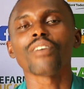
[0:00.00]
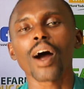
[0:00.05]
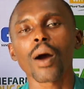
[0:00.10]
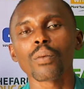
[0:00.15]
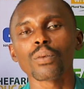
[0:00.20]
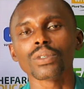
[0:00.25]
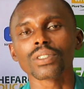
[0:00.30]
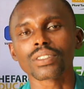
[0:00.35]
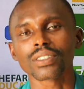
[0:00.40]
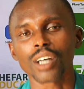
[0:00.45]

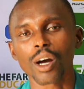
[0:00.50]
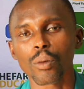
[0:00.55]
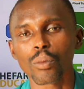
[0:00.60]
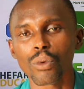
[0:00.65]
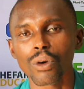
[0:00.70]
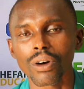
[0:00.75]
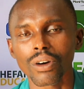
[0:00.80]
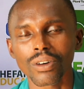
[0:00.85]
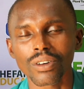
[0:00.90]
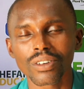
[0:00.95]
Farm with
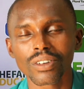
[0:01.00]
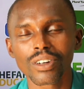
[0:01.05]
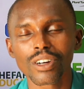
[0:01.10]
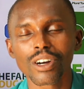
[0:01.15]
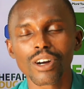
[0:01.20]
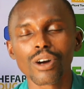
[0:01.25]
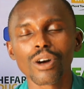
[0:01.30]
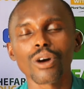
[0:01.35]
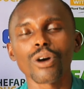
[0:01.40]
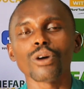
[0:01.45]
Samuel
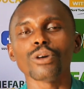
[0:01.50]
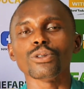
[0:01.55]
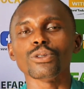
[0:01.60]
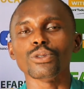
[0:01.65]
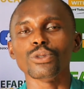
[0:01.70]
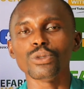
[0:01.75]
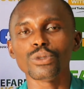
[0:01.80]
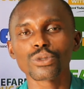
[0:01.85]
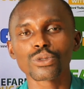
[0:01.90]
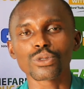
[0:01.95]
on
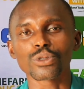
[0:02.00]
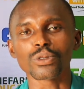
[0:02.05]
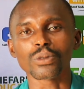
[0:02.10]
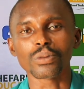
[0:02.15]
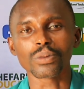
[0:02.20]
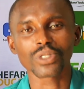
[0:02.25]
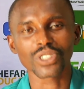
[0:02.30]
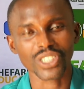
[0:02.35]
YouTube.